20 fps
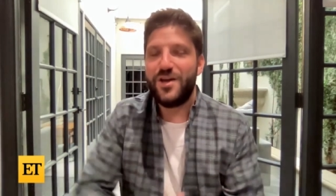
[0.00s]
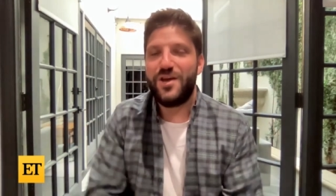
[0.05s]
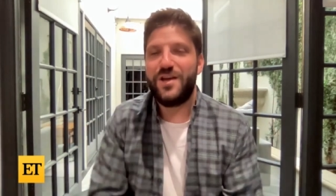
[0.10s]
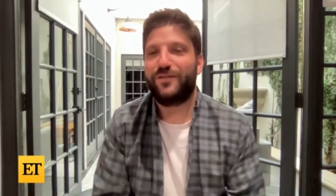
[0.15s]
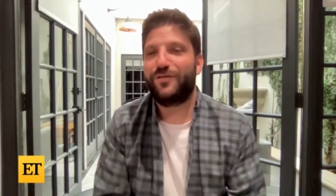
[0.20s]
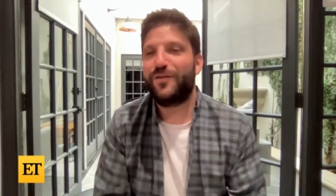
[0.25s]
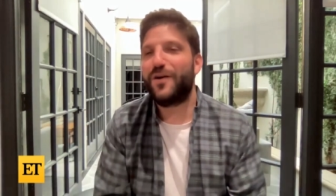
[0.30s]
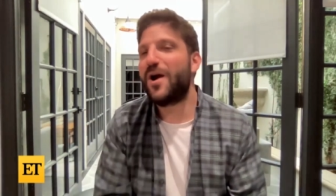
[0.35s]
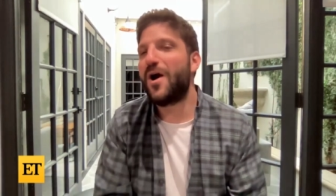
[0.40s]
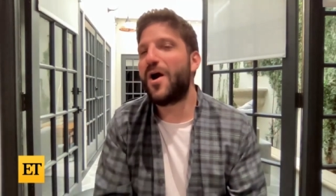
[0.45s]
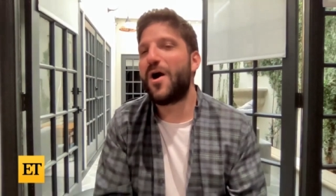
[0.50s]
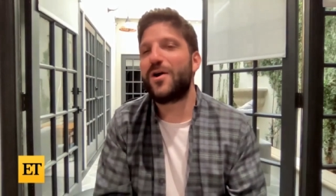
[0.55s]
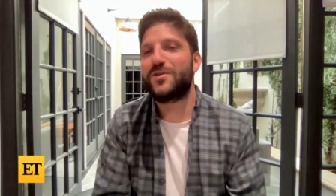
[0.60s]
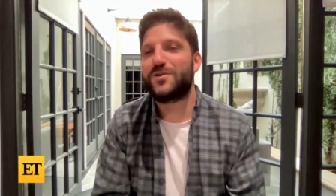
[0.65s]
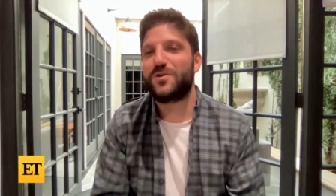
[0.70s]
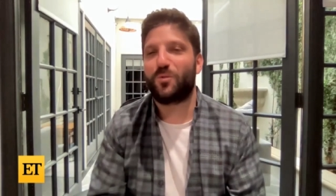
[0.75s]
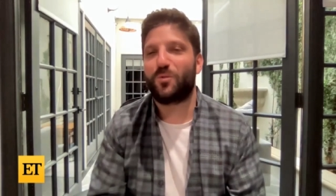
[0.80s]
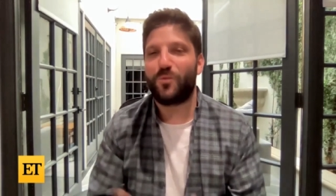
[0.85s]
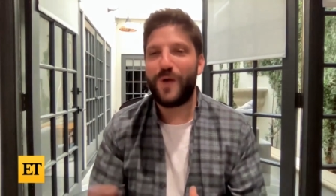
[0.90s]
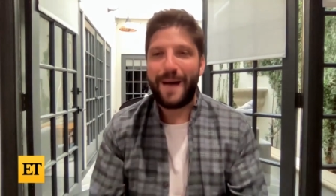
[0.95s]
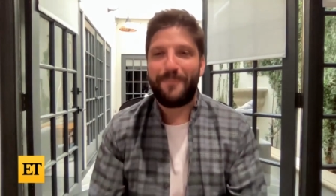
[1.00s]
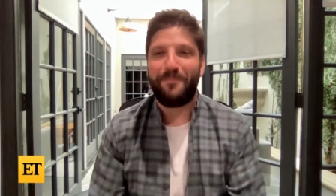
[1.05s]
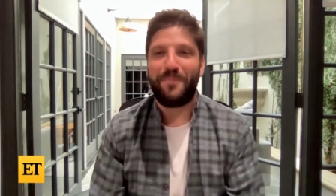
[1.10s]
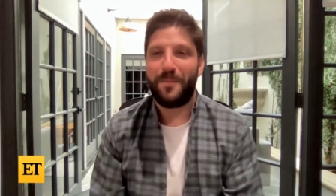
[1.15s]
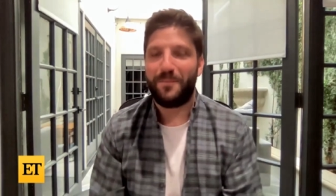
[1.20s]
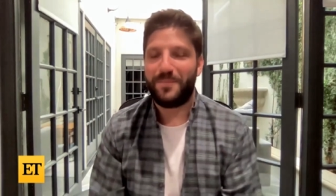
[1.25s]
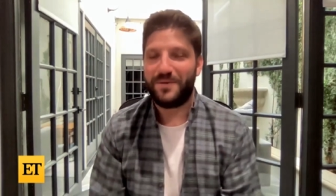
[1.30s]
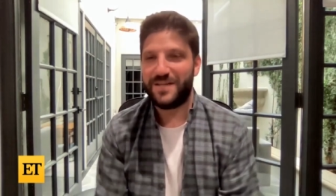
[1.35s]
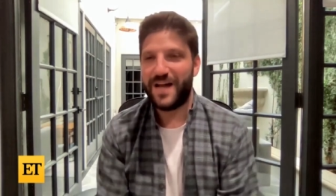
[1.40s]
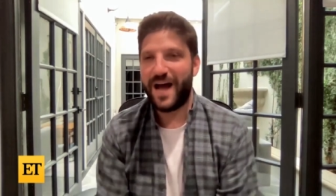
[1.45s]
it's very hard to wrap
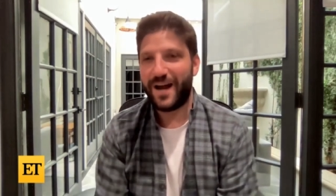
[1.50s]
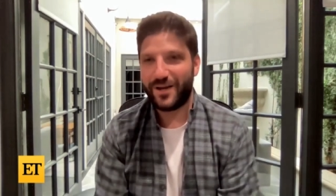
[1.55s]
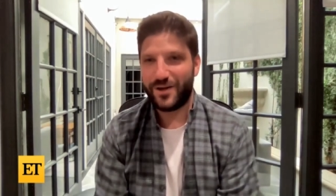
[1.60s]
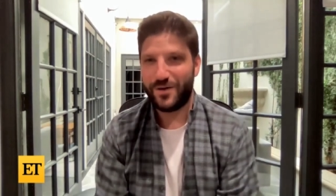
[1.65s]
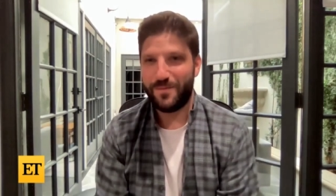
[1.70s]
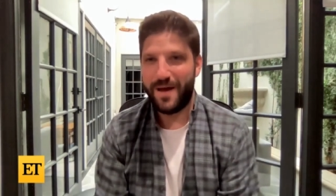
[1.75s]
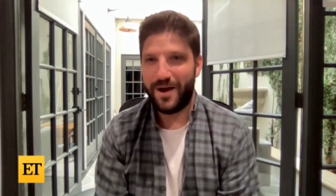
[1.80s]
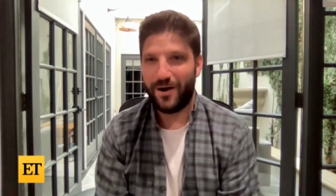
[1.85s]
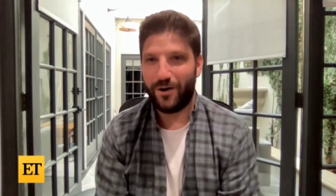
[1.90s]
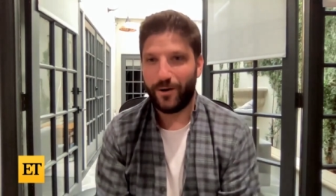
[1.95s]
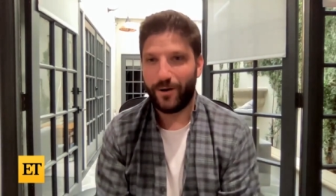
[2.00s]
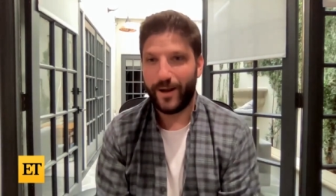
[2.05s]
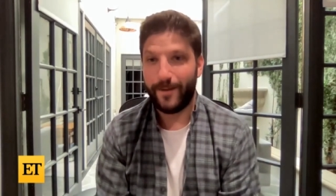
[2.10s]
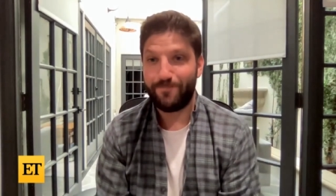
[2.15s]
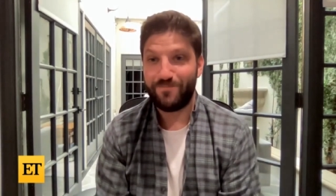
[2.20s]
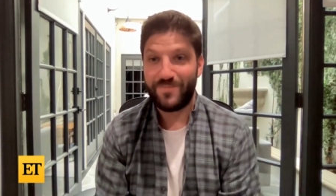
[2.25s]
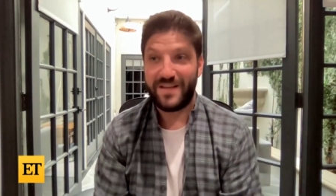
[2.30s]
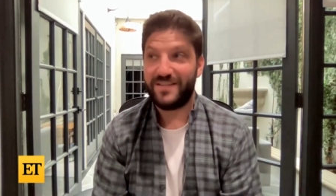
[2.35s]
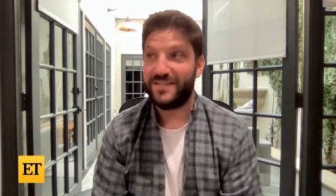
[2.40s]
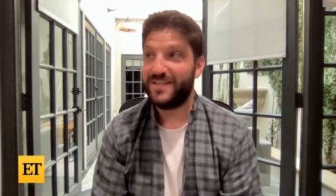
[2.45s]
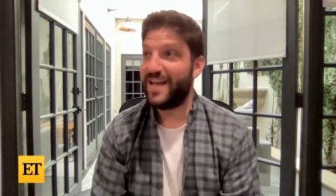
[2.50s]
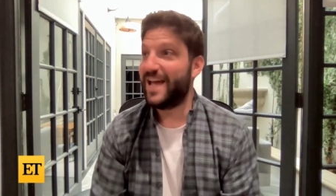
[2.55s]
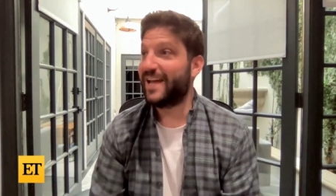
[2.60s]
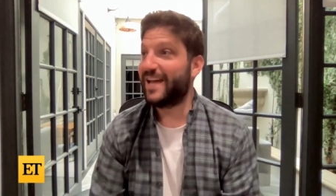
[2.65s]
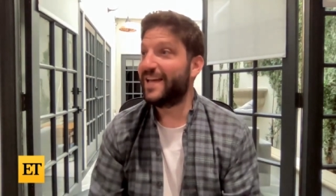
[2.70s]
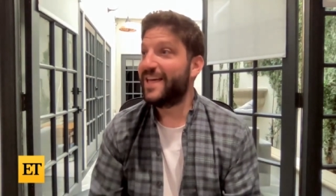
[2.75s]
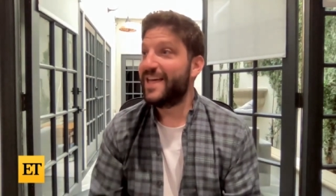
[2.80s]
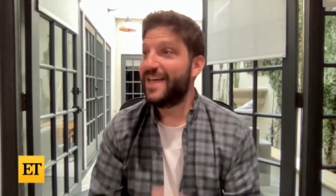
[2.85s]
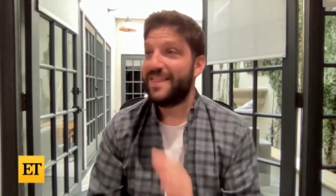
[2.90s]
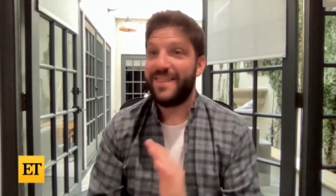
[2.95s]
up a documentary and
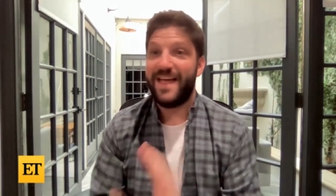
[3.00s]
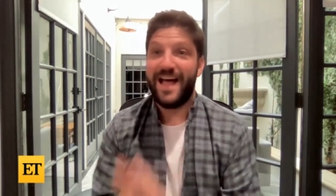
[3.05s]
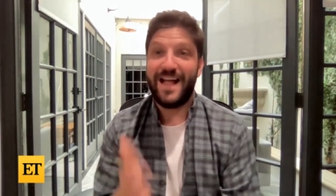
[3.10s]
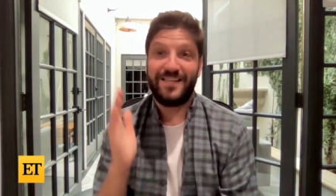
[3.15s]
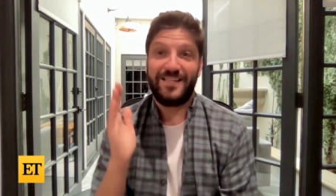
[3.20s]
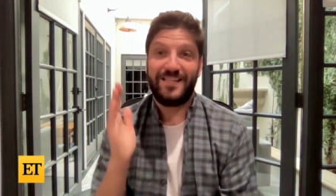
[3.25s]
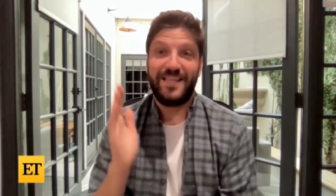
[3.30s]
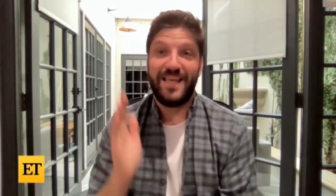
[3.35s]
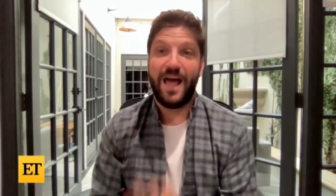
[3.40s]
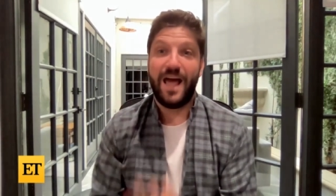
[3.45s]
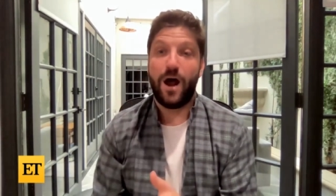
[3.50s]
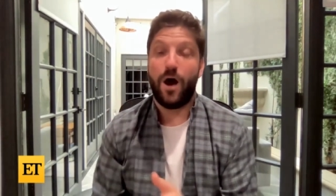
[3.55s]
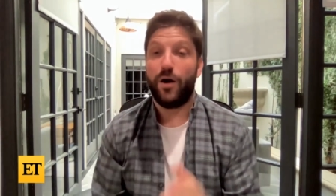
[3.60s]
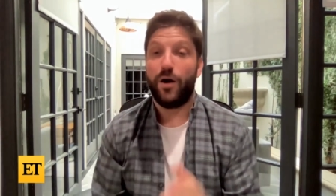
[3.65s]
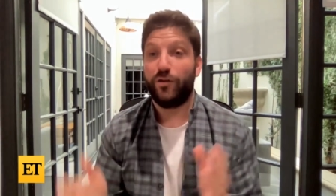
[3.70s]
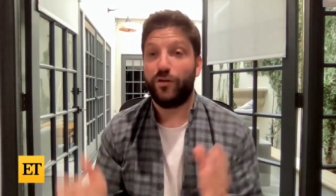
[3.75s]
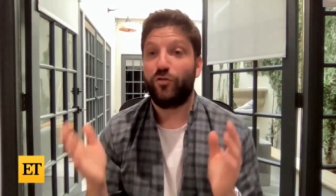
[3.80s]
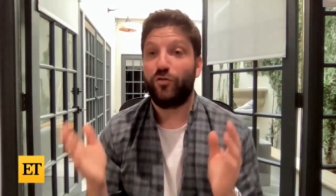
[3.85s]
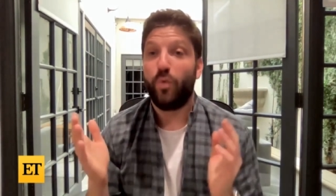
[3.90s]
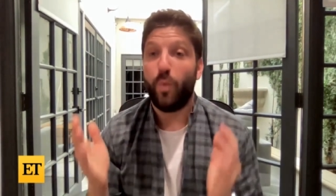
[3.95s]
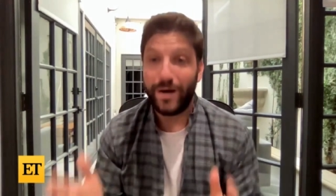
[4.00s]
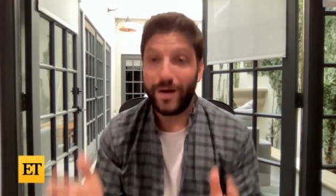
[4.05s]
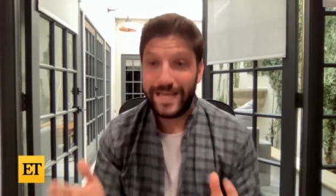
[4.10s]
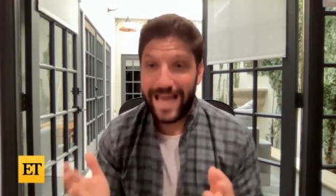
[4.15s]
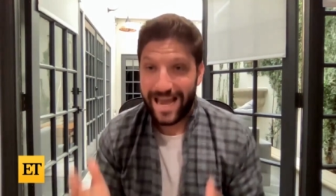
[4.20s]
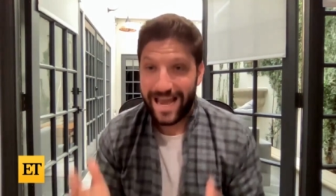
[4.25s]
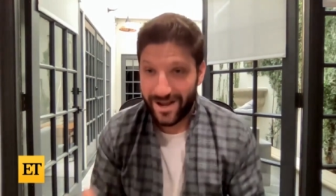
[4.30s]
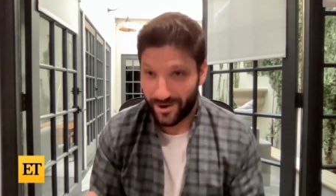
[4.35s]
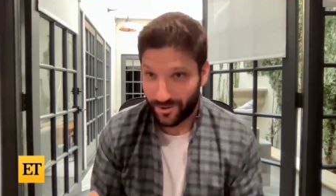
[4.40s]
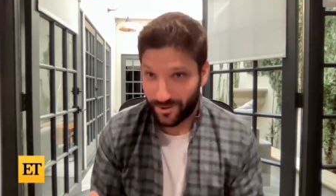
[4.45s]
say, that's the end on a
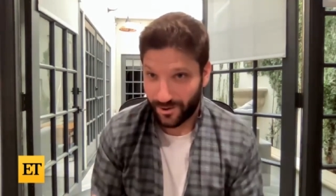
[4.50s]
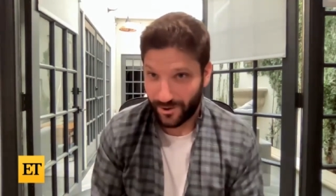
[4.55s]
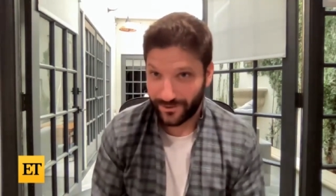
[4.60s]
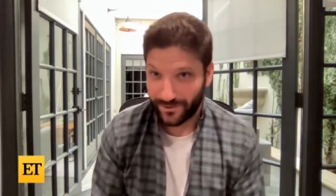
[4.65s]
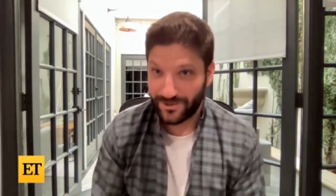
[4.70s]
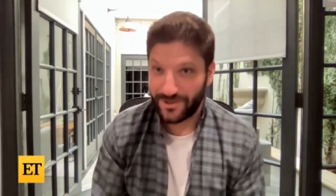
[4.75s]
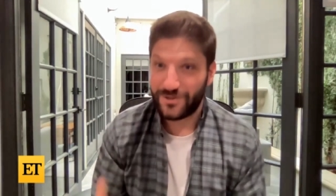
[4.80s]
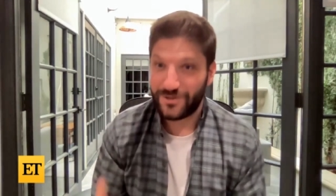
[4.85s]
28-year-old.